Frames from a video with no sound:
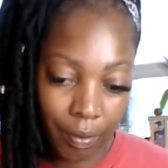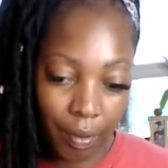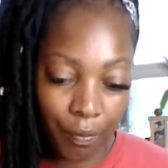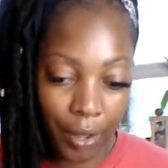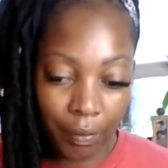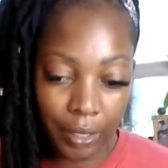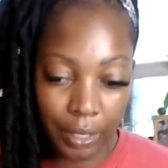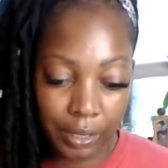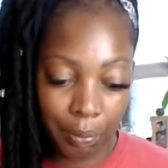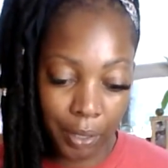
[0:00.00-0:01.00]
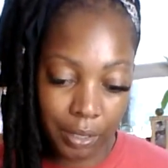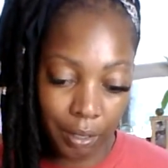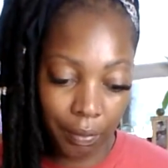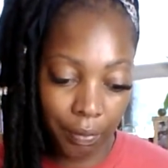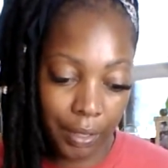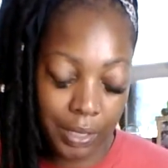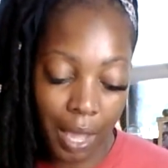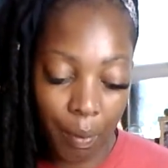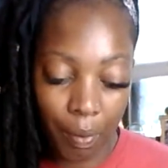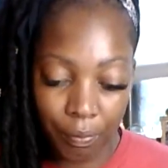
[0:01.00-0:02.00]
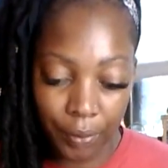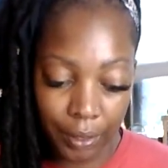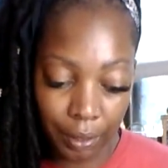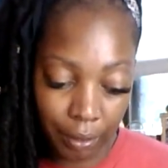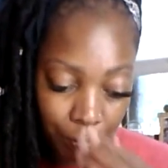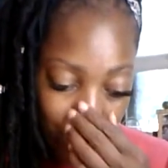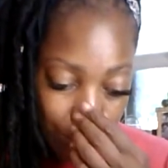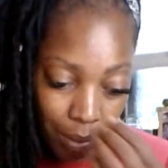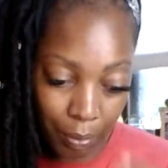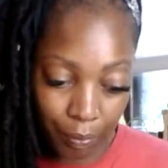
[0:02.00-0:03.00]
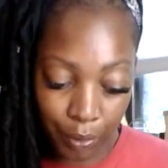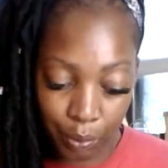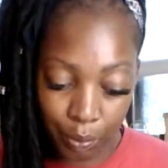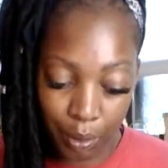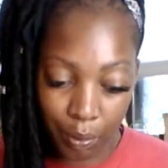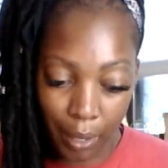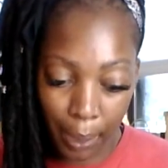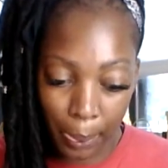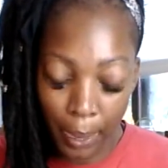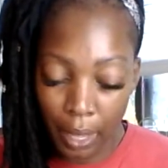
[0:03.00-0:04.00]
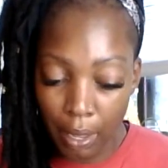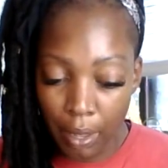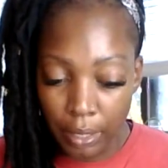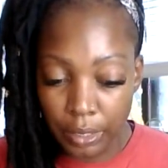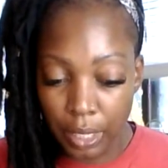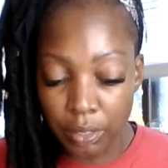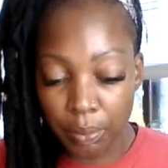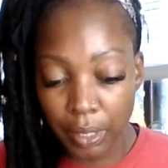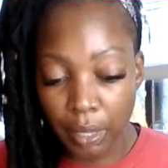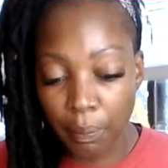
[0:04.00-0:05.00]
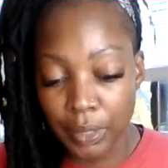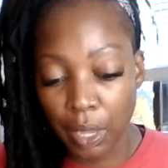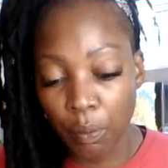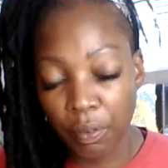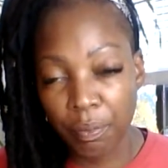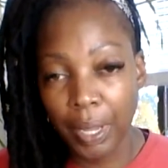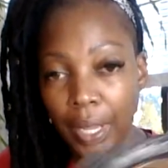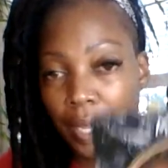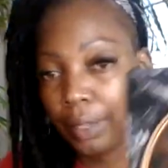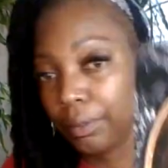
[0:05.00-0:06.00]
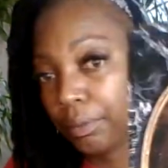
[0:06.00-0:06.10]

Very expressive is how I'm feeling for some of you. Okay. Judgment comes out with my